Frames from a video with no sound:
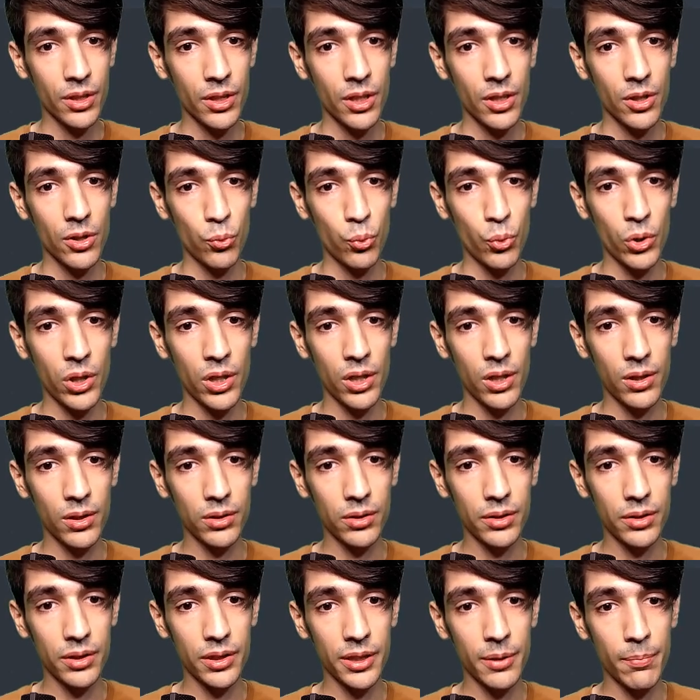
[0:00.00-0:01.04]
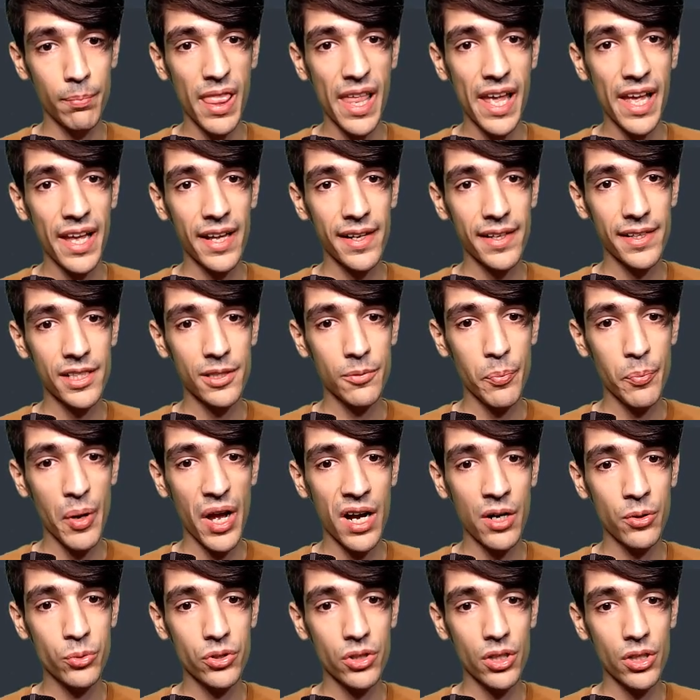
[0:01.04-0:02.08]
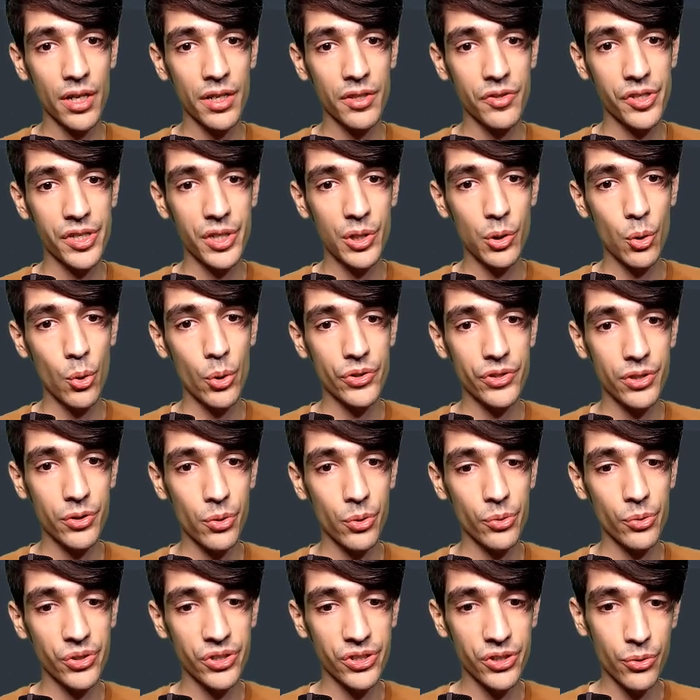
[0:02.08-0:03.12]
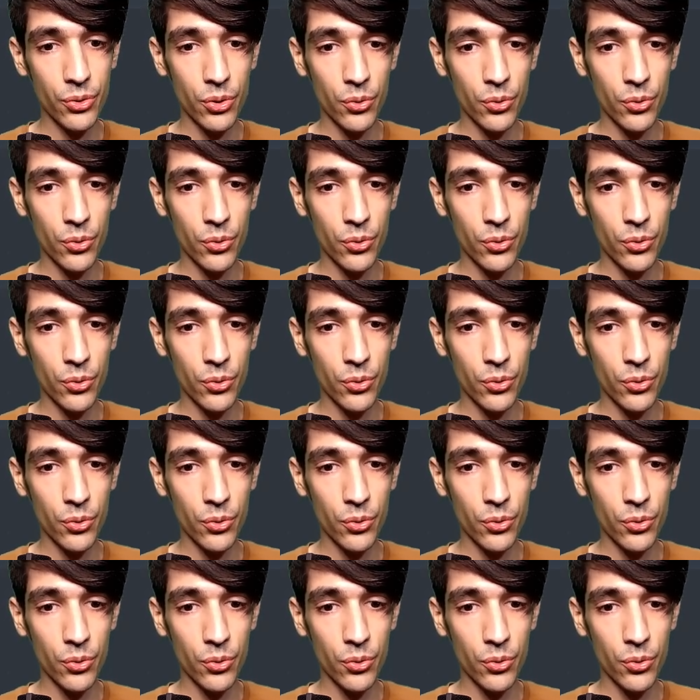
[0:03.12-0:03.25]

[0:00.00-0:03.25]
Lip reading: well, the black is pound sign 000.